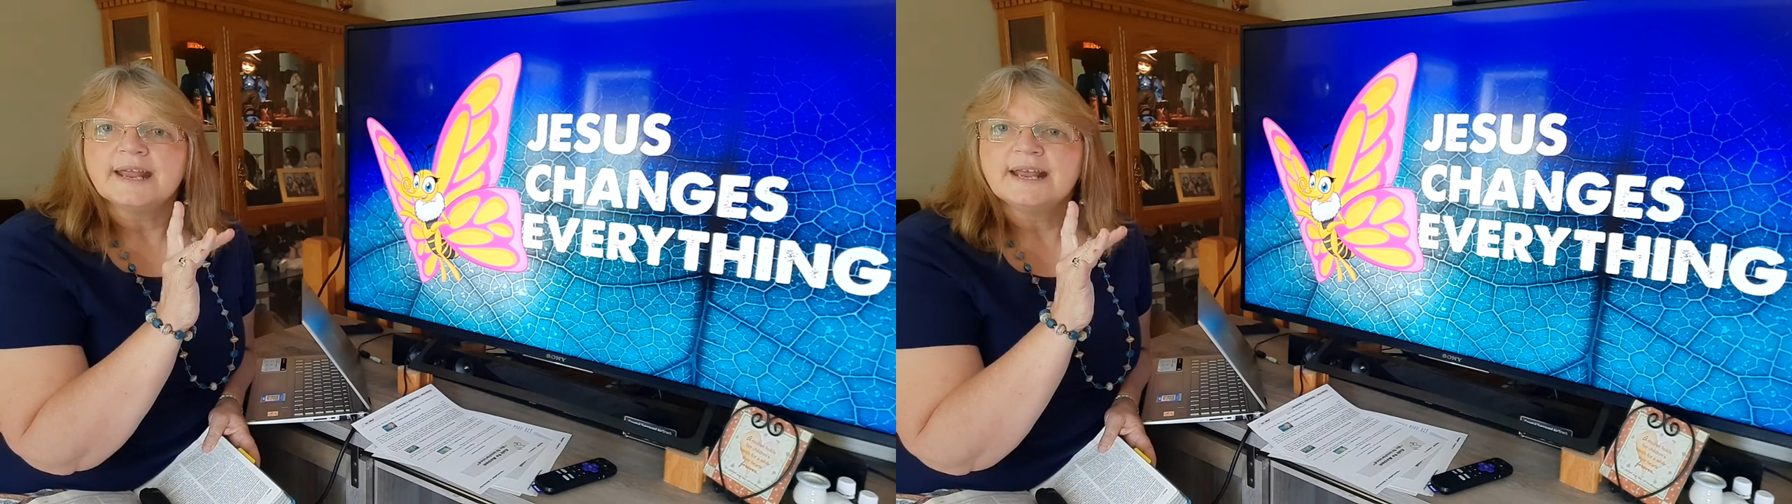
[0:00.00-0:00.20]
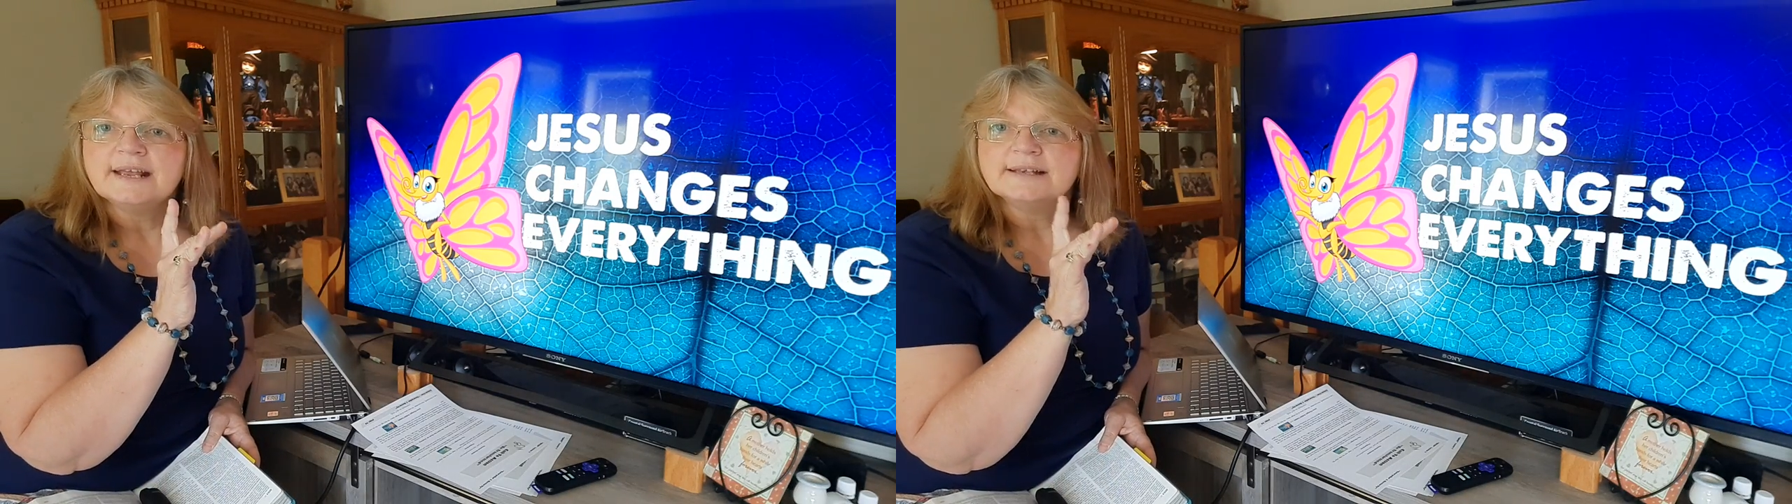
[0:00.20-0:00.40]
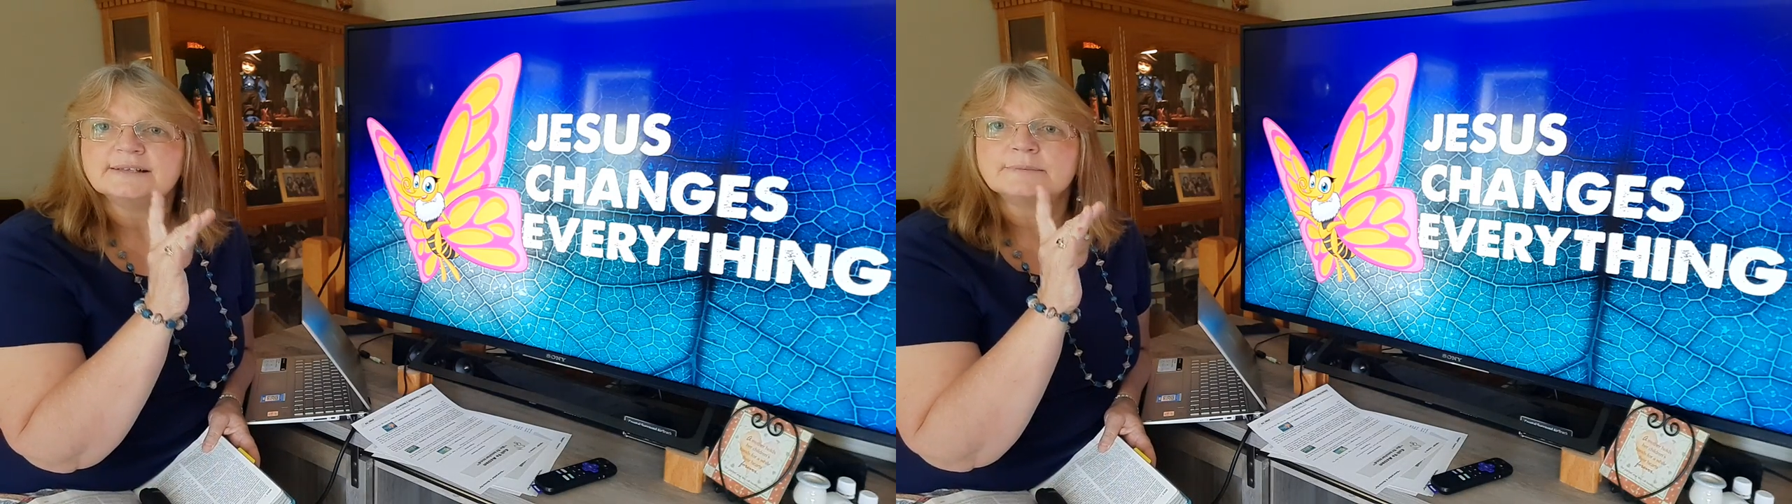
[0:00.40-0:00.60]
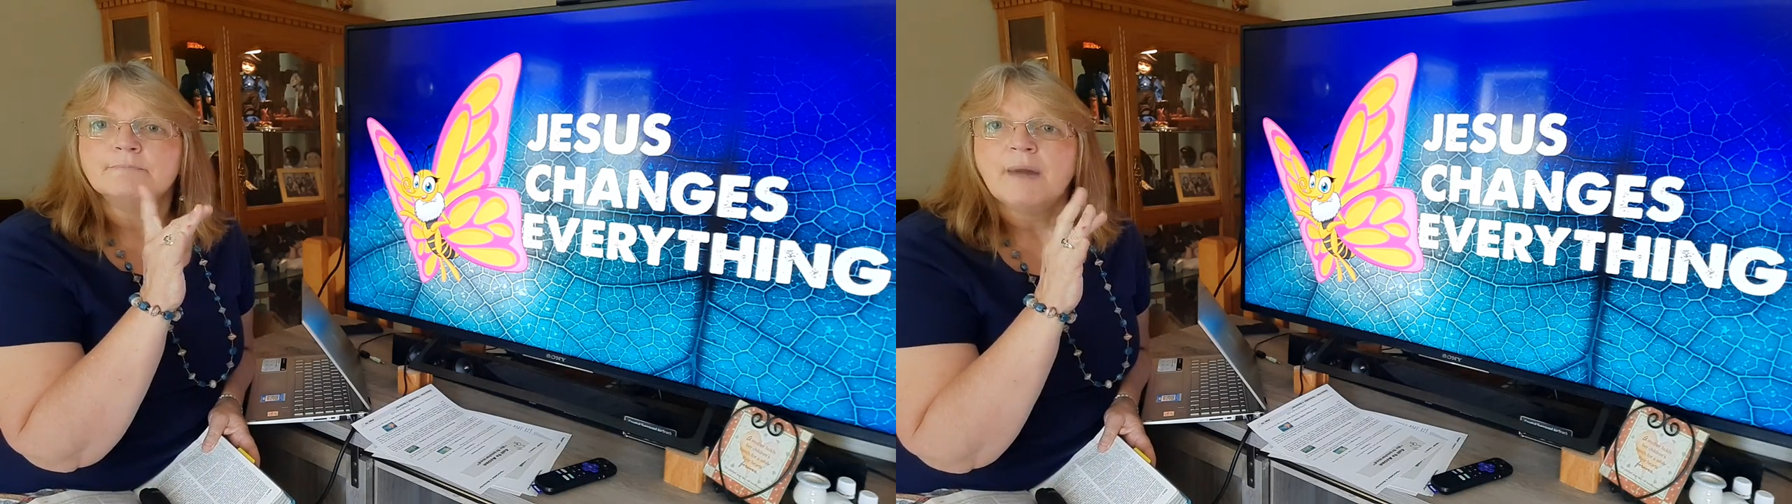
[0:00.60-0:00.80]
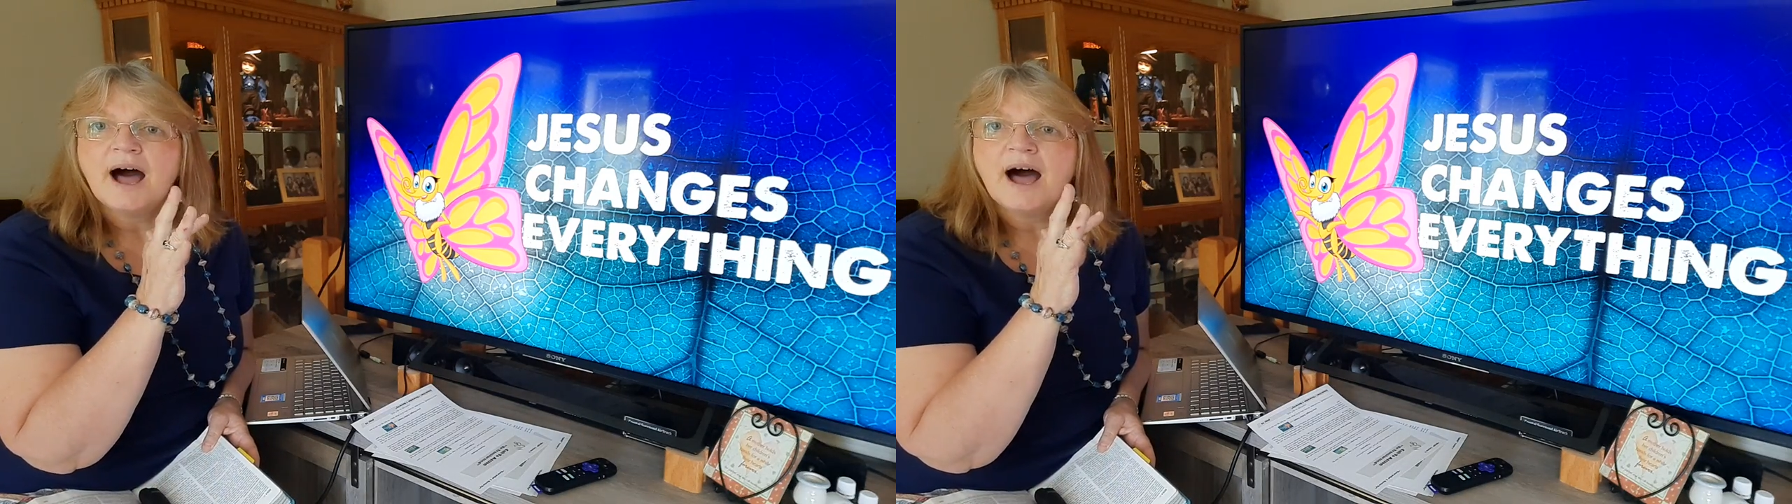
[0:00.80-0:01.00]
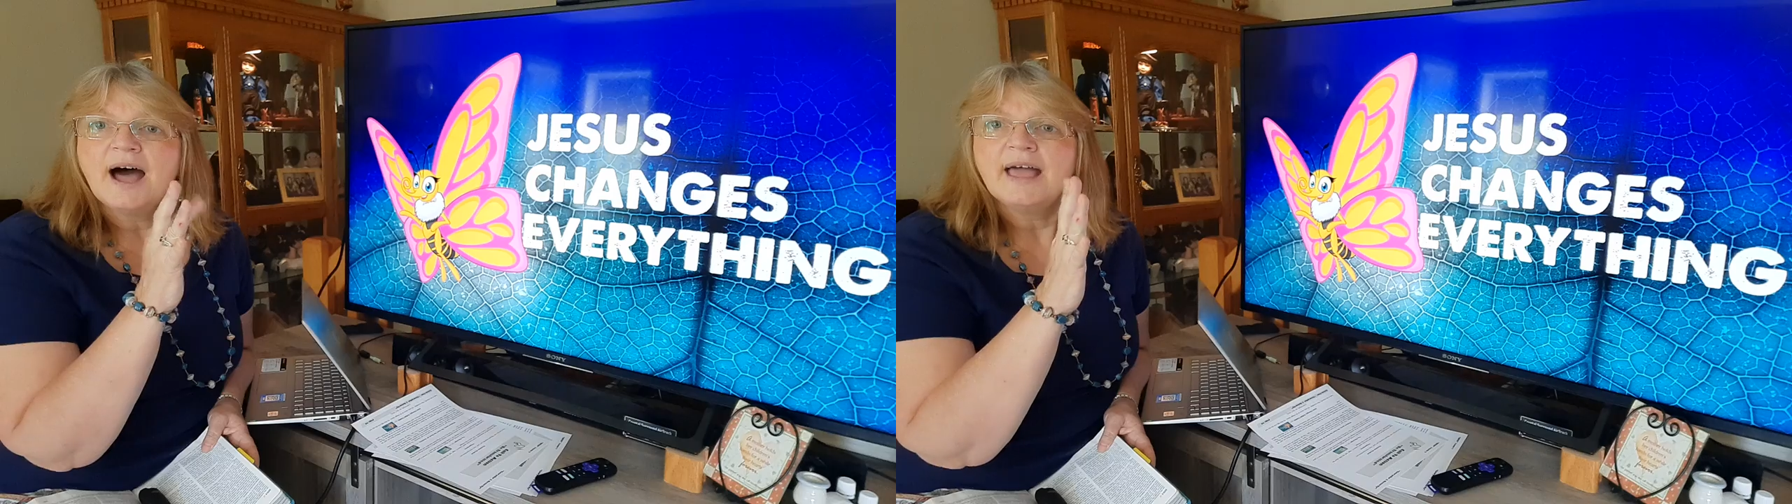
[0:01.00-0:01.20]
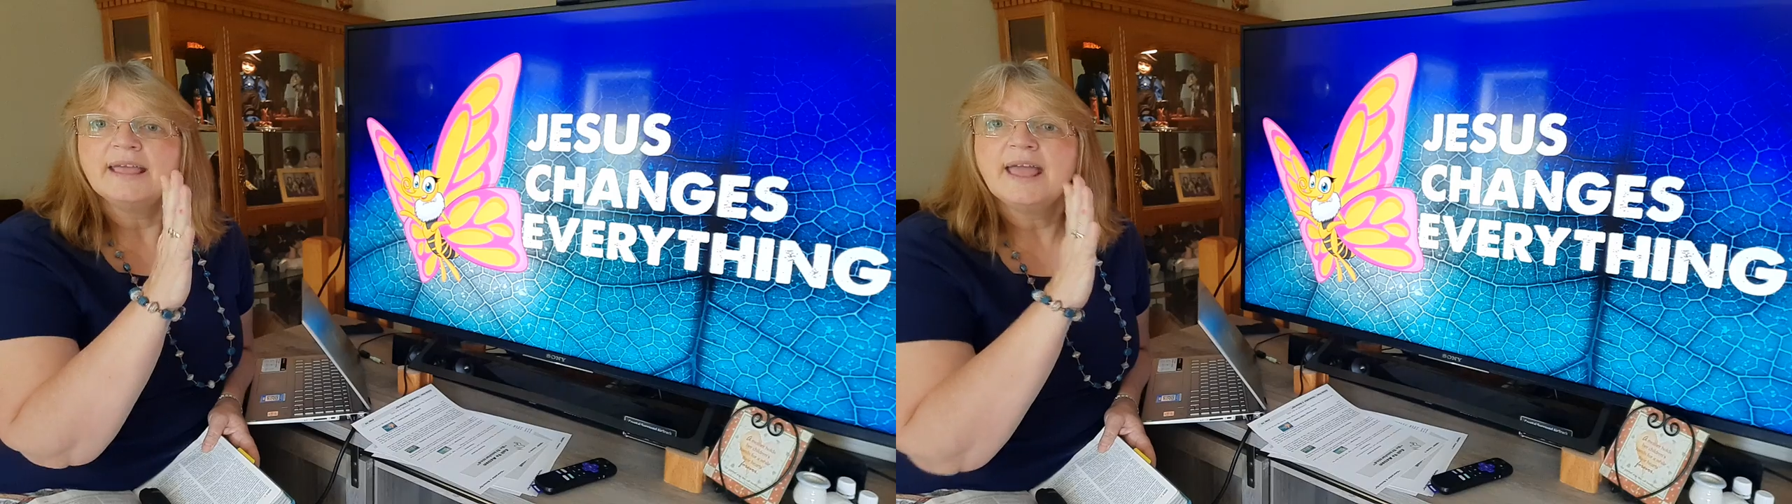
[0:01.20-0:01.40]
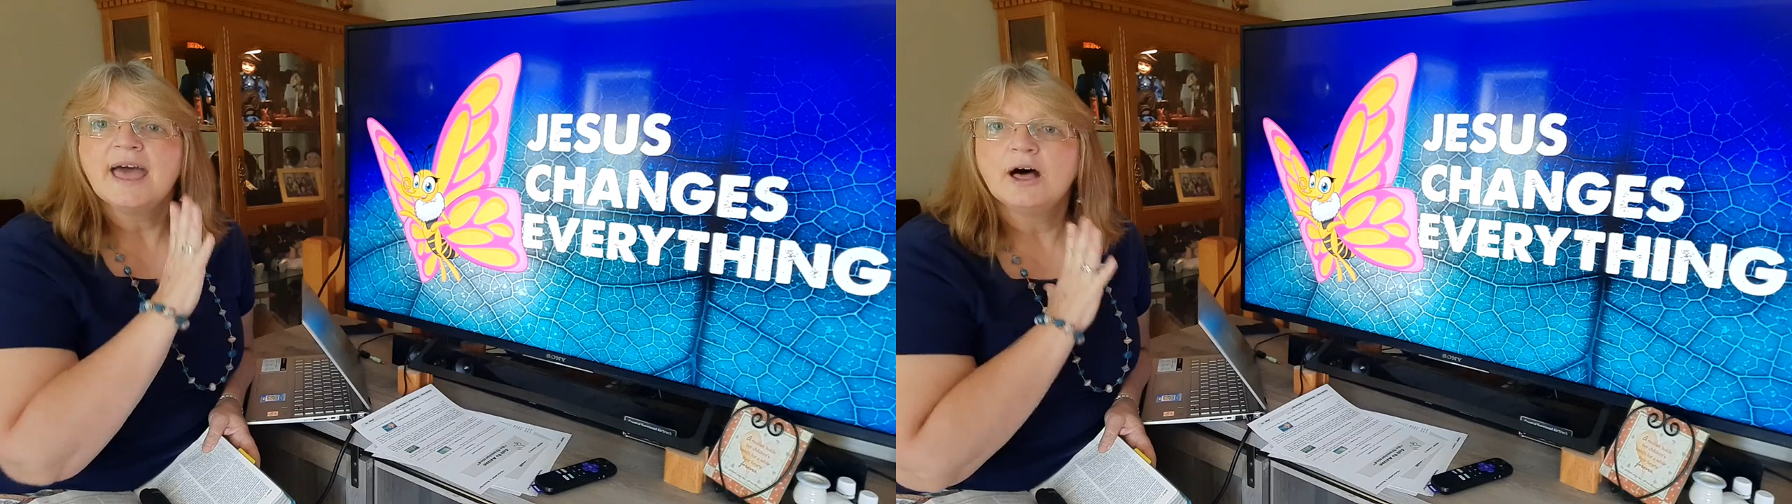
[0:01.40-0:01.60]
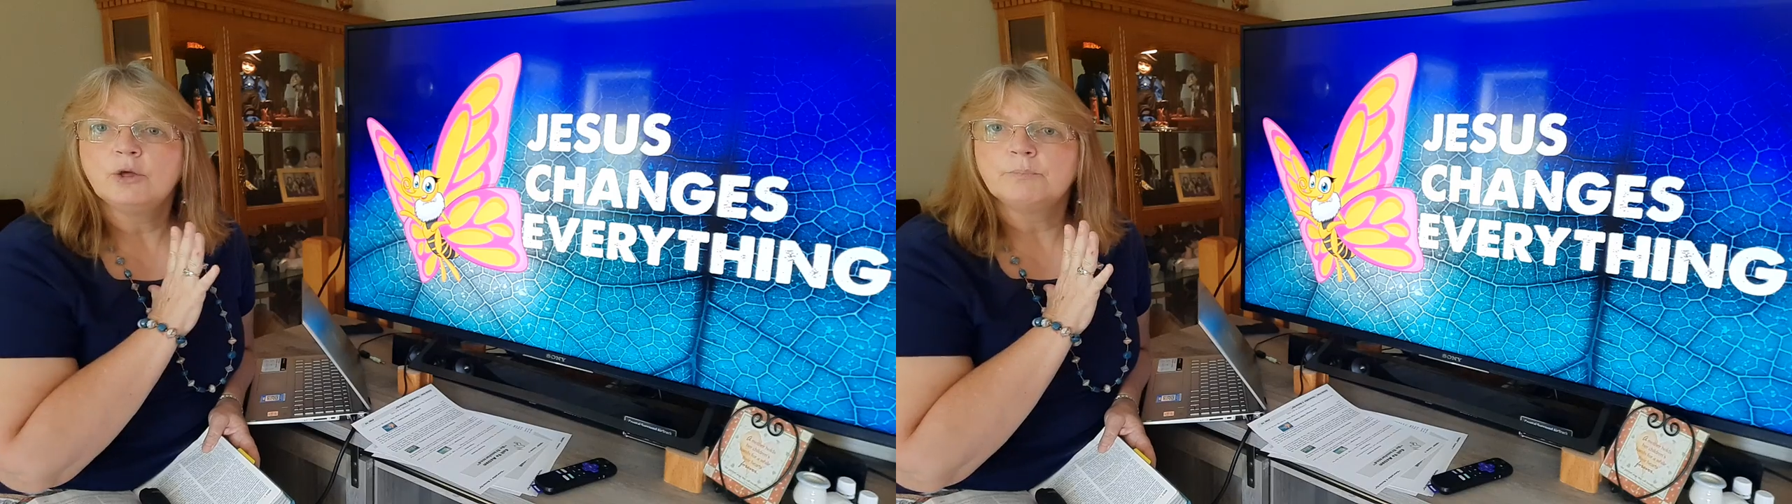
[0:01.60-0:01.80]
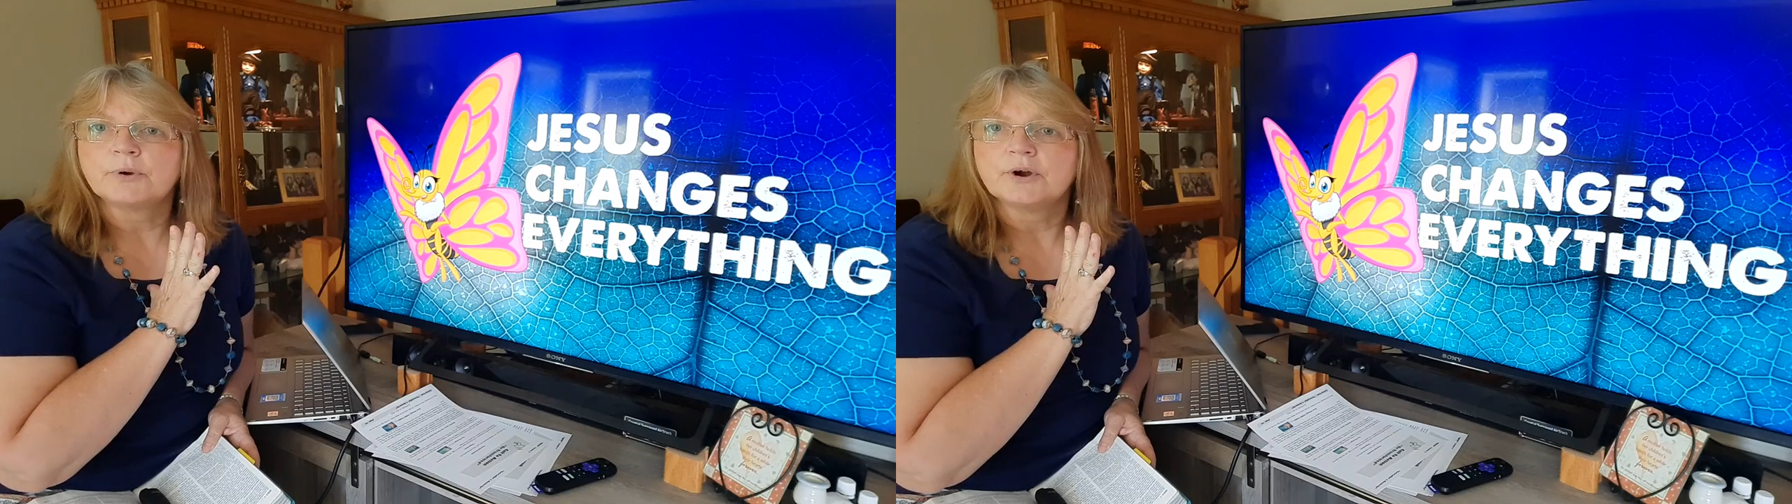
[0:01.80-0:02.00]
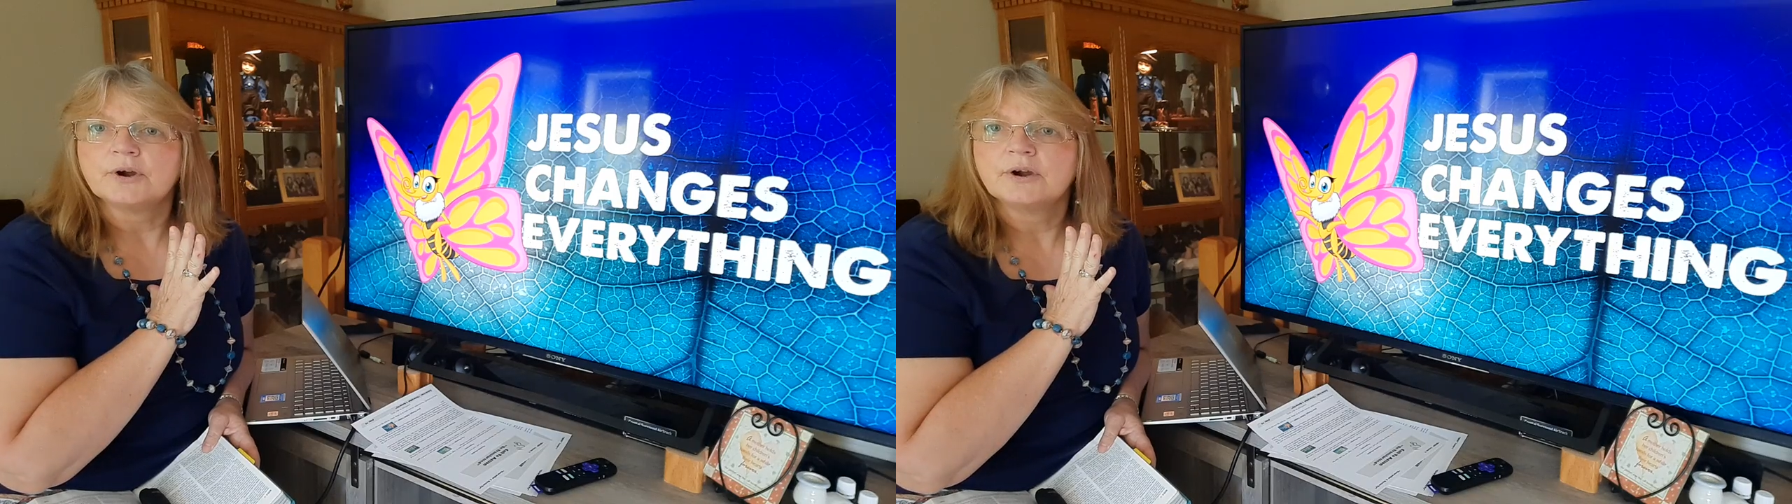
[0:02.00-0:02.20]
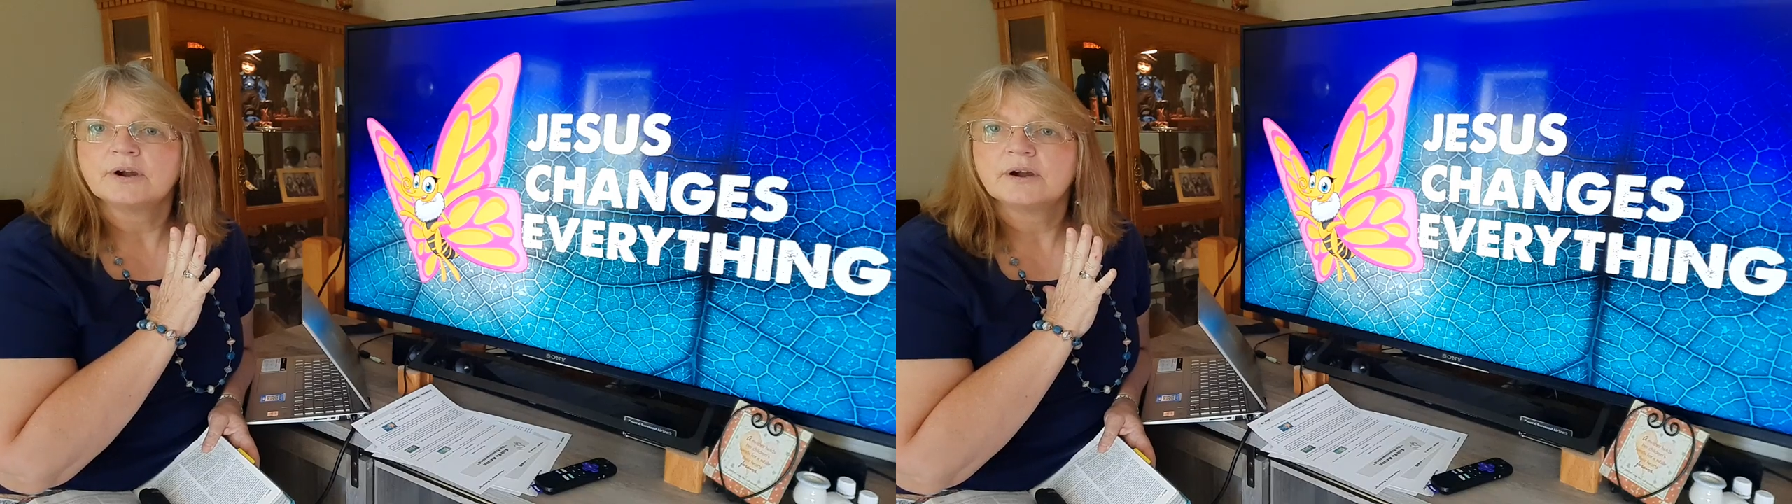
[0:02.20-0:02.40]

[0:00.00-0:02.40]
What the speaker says: is my helper.